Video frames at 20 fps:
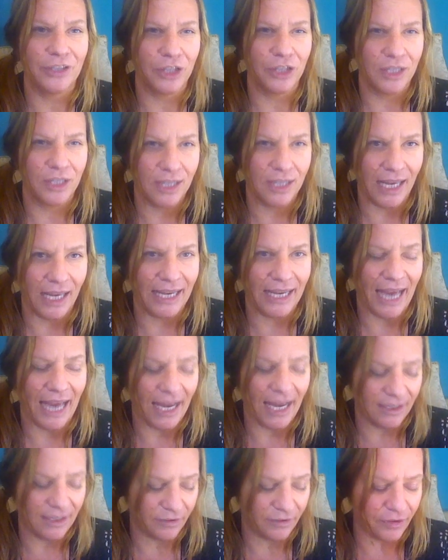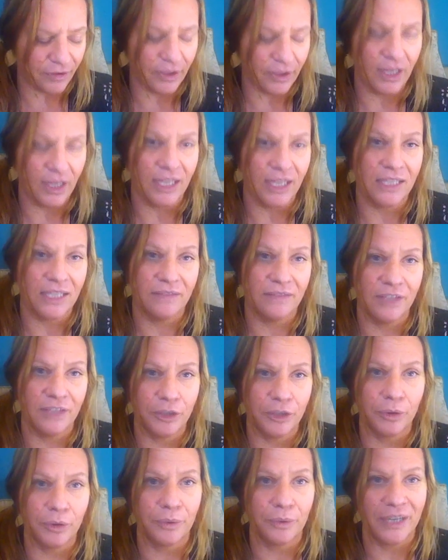Is just like, as for the
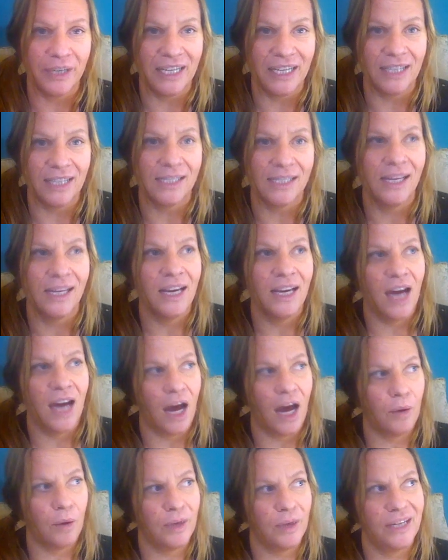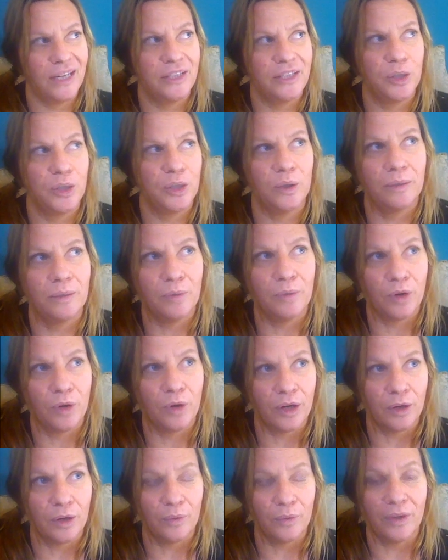individual readings, I want to do it
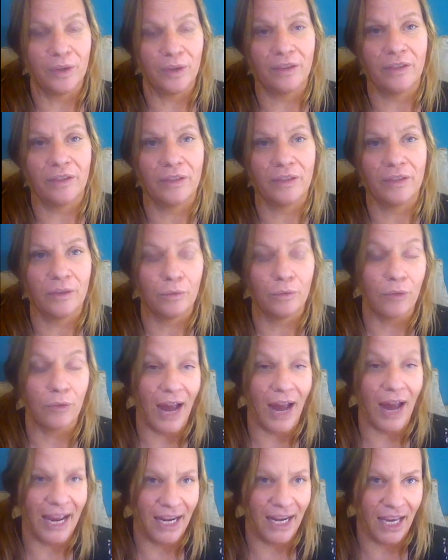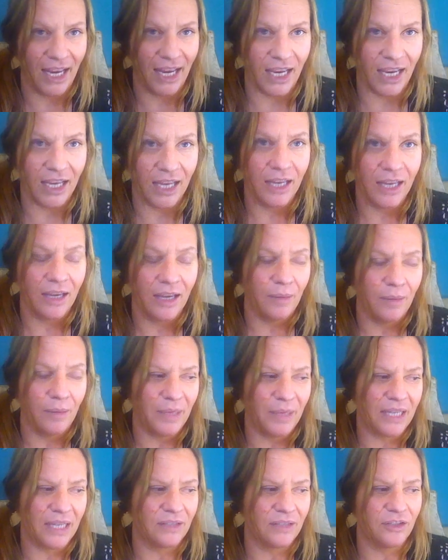more with writing,
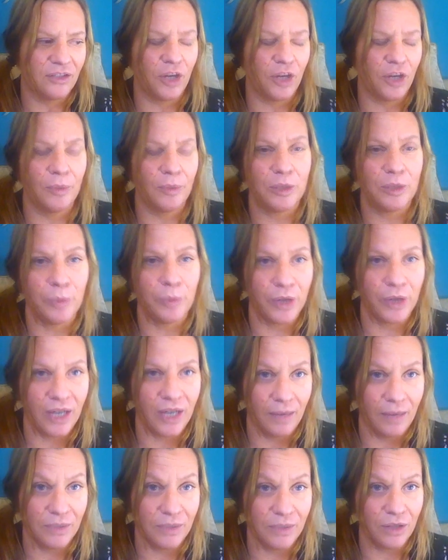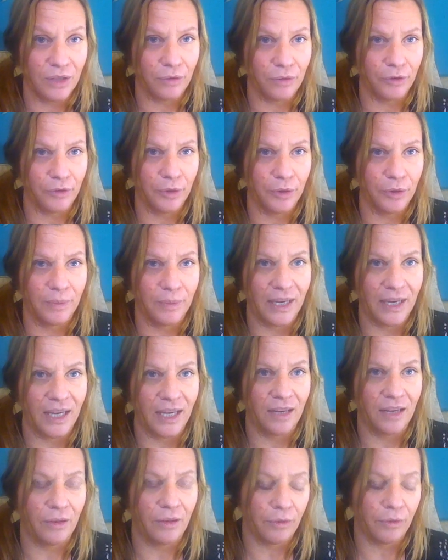because so much more comes through
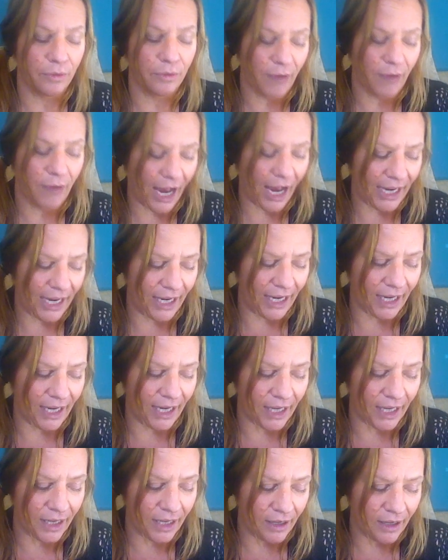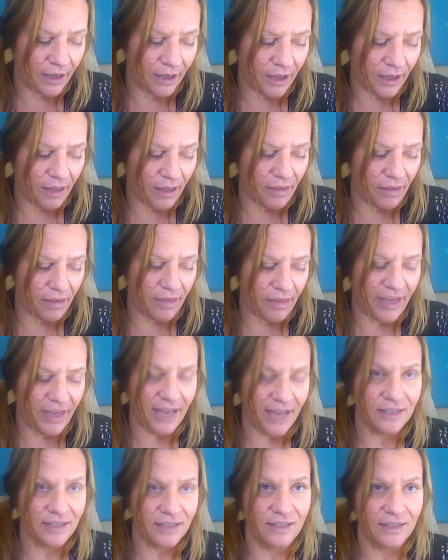me through writing
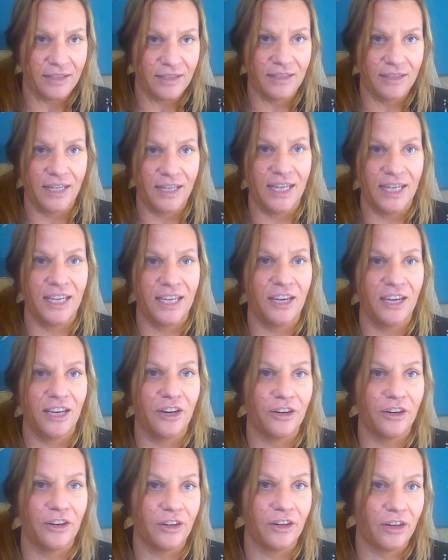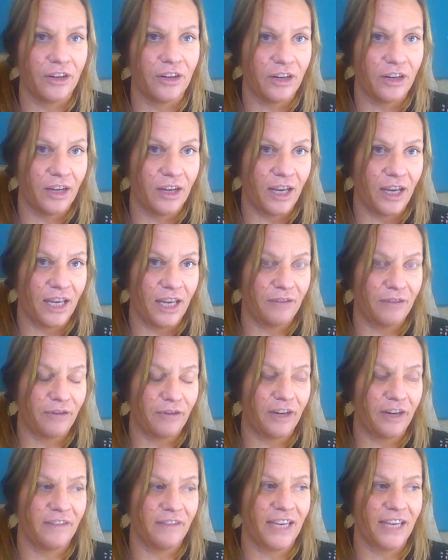than sitting here in
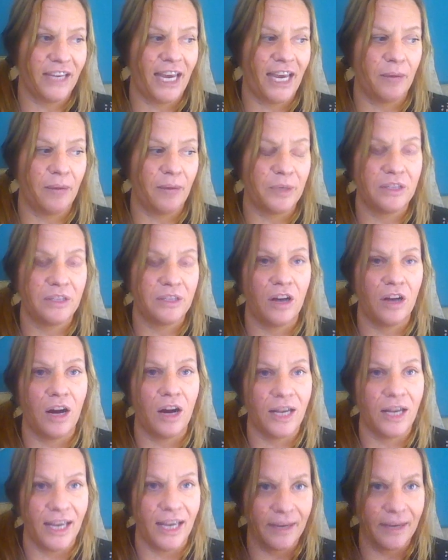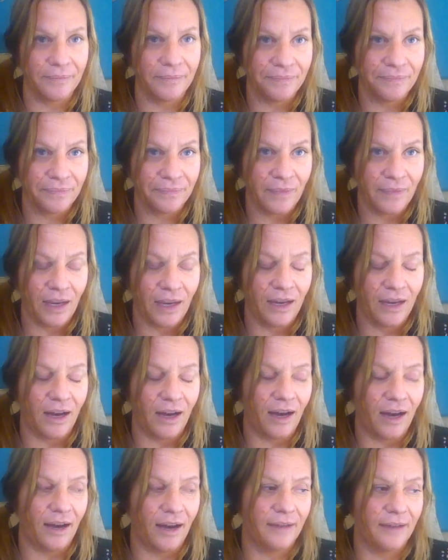front of a camera talking.
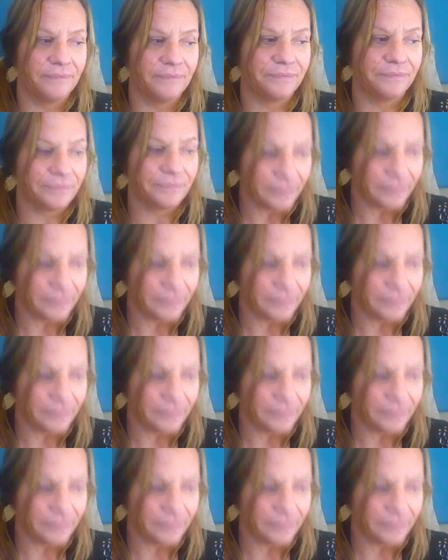Uh,